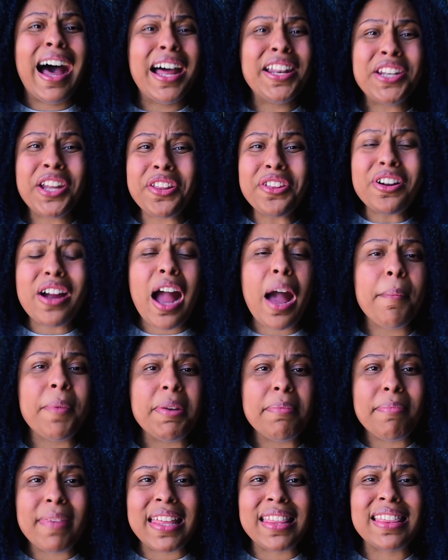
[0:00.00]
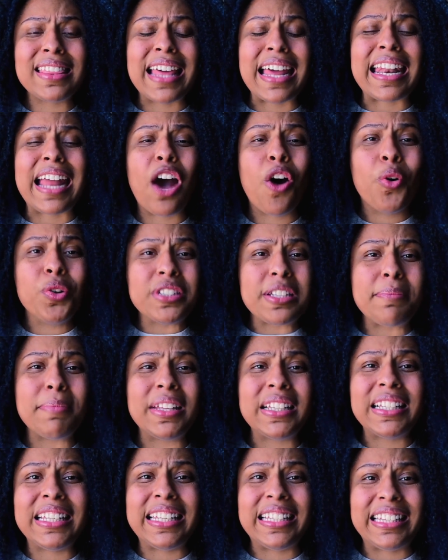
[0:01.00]
Another common myth that
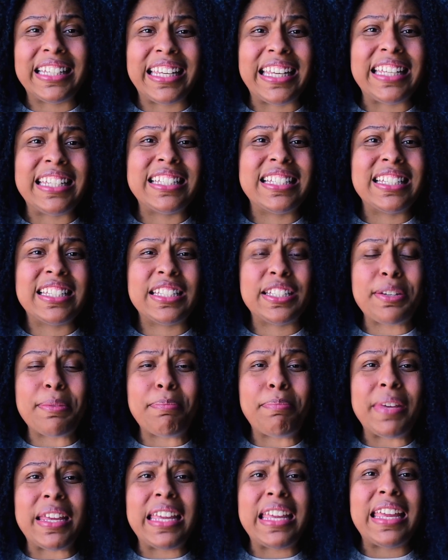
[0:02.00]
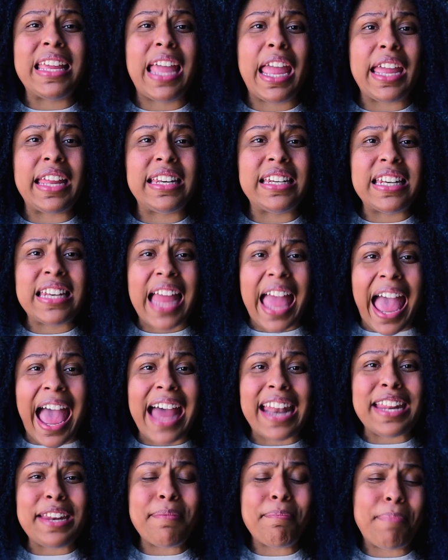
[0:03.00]
ultimately leads to being an
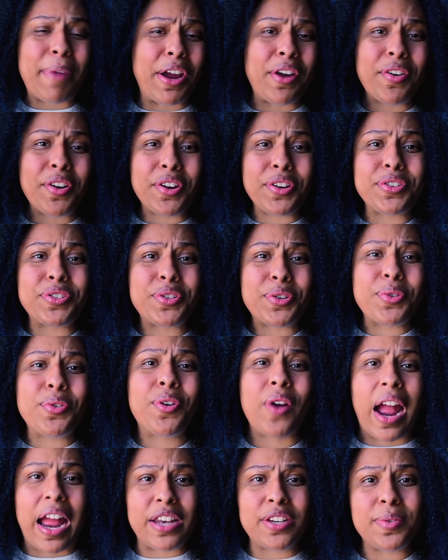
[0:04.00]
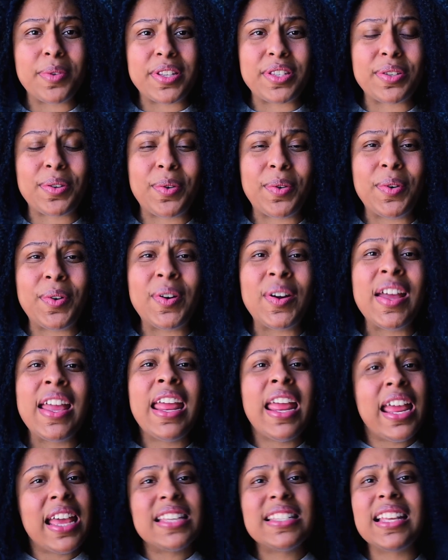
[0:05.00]
added barrier to graduate school
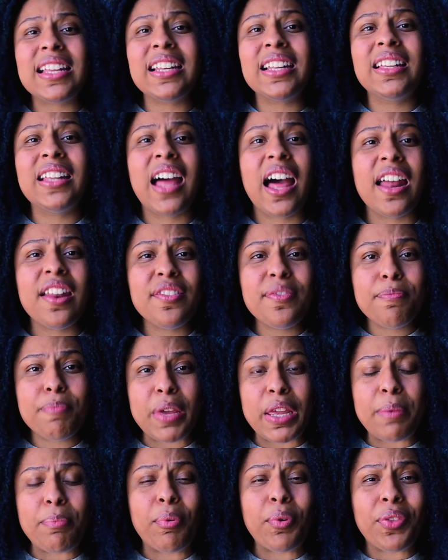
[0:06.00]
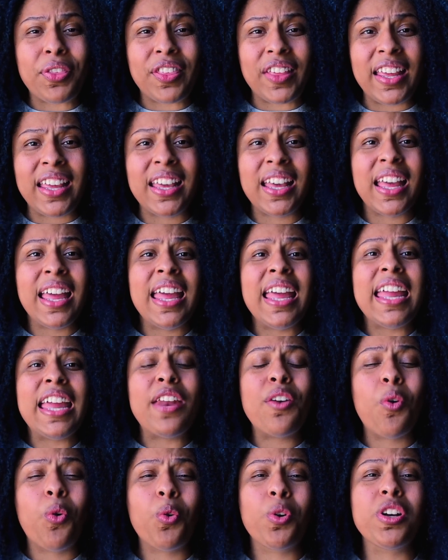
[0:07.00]
is that a lot of people think
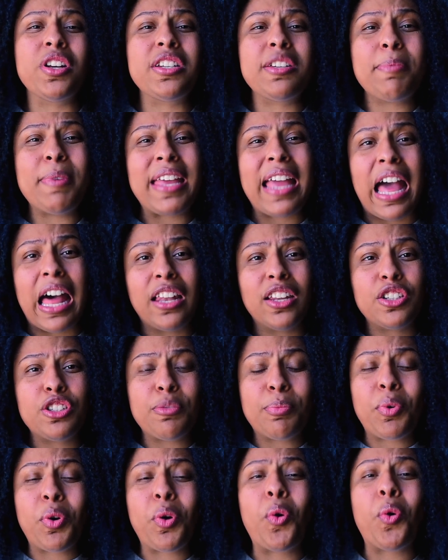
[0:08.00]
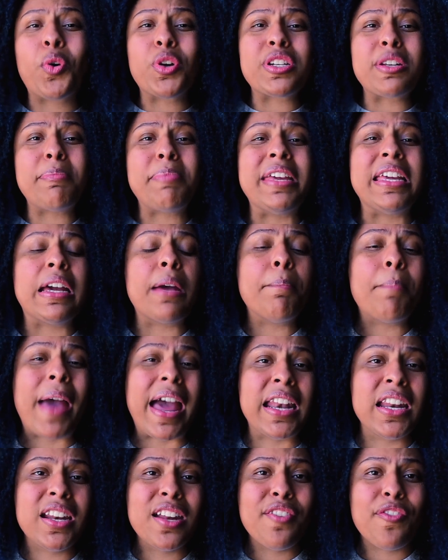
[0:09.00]
in order to be eligible or to be
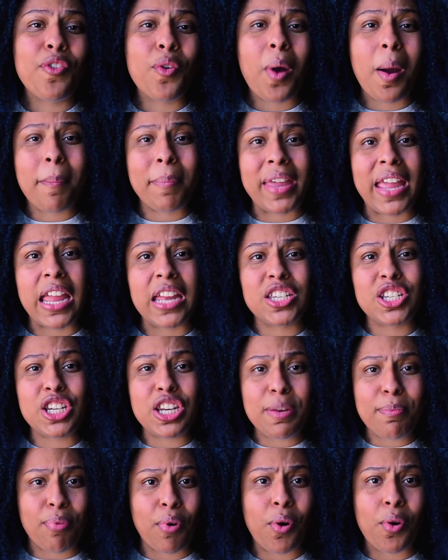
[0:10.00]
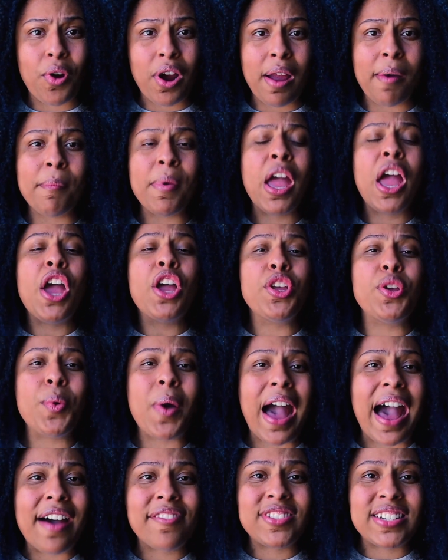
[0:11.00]
competitive for a PhD program, you
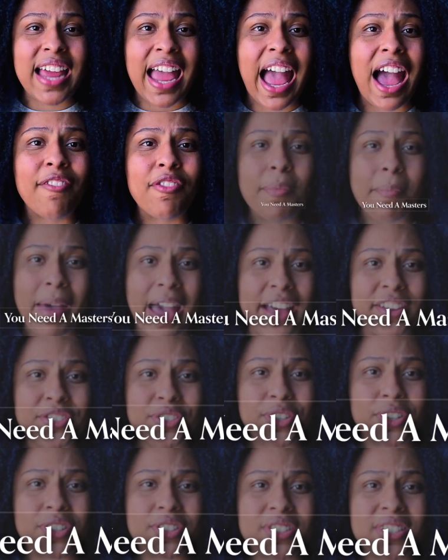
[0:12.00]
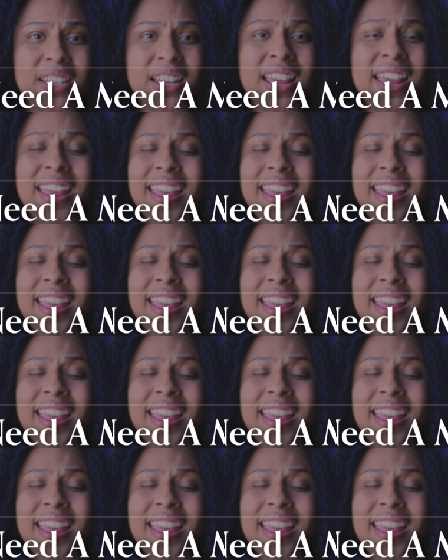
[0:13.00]
have to have a master's.